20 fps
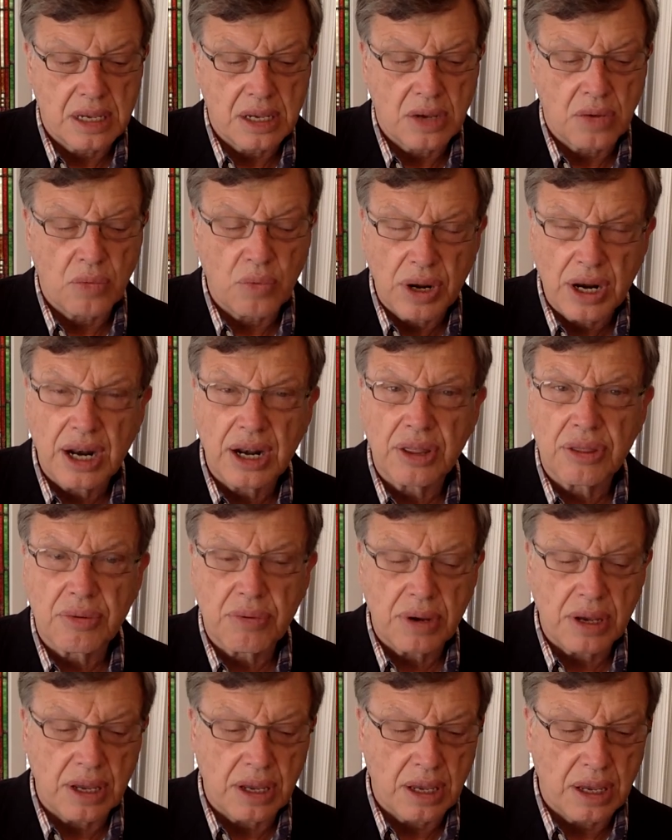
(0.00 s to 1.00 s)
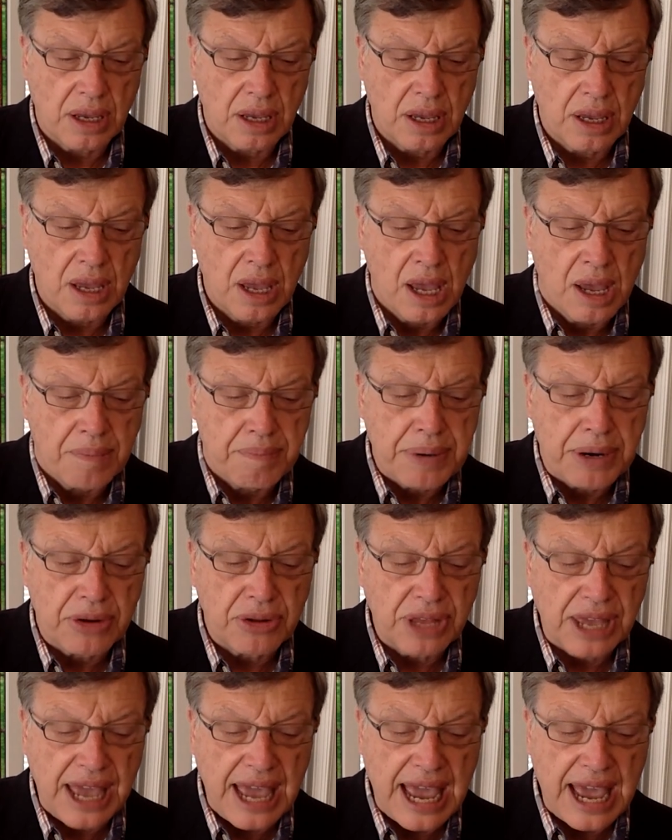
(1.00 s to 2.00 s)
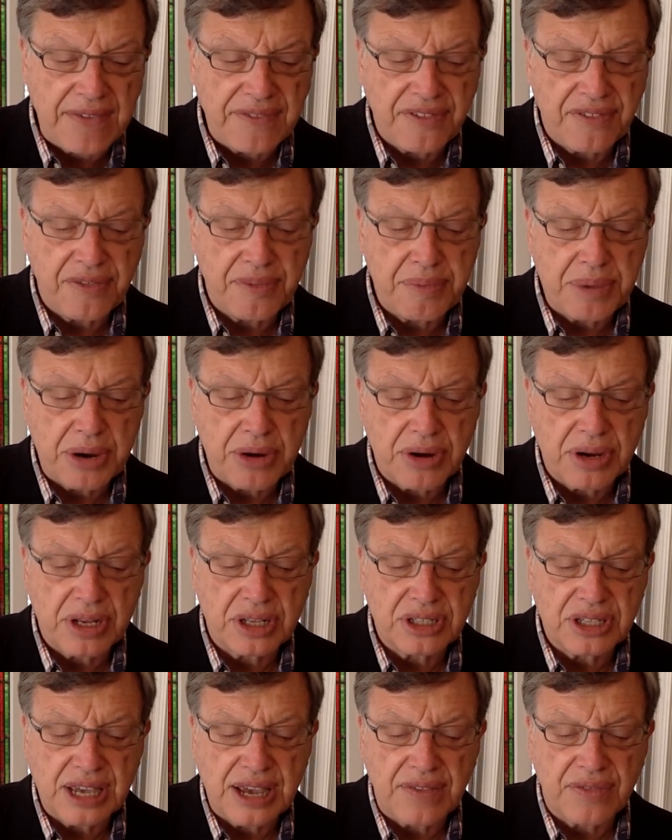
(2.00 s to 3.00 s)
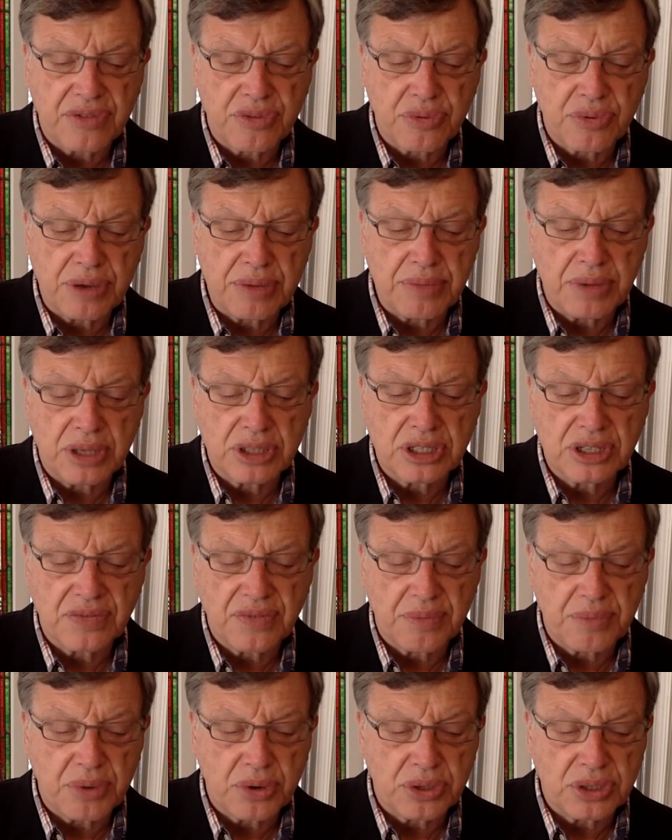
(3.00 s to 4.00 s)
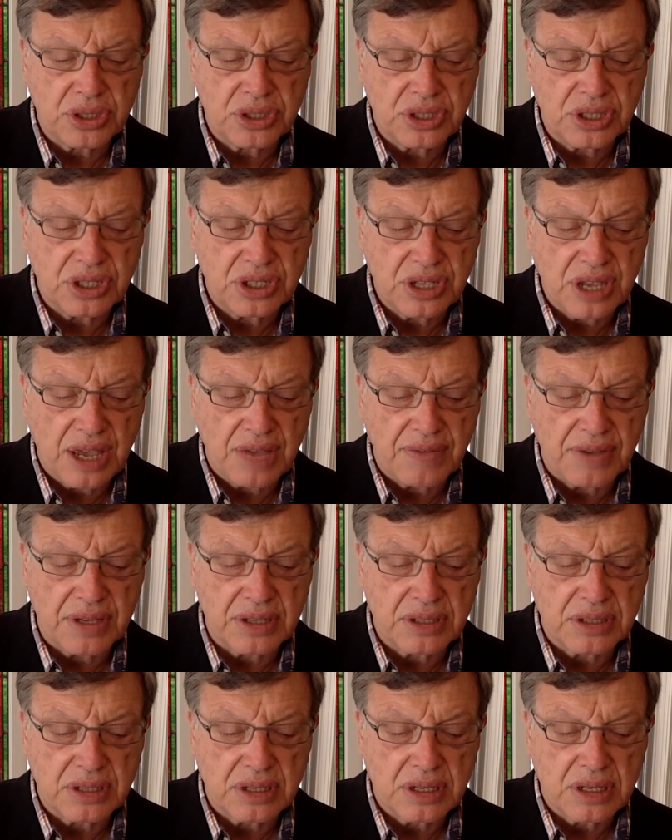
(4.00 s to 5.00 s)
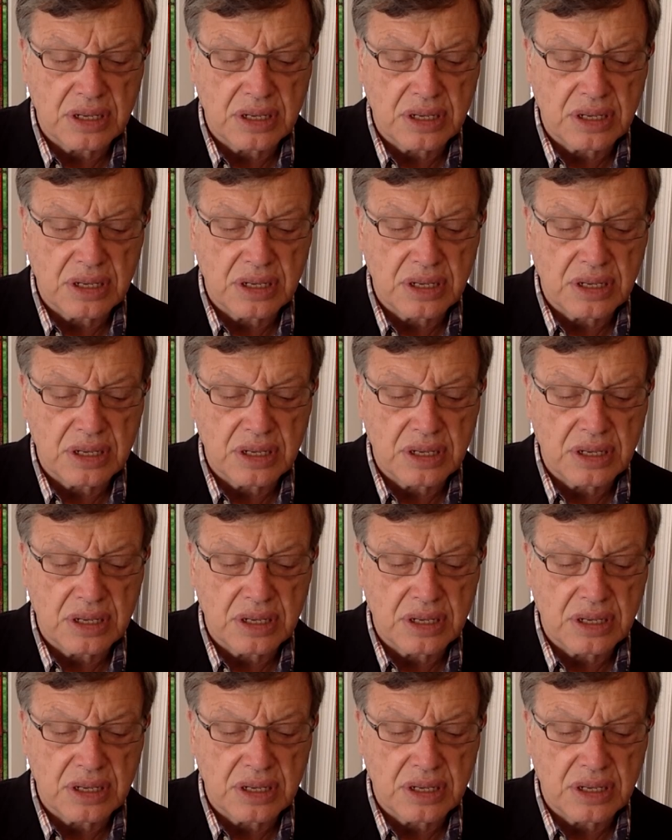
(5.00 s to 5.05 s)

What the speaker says: One out of three. Barely half of Americans have 3 months of emergency savings.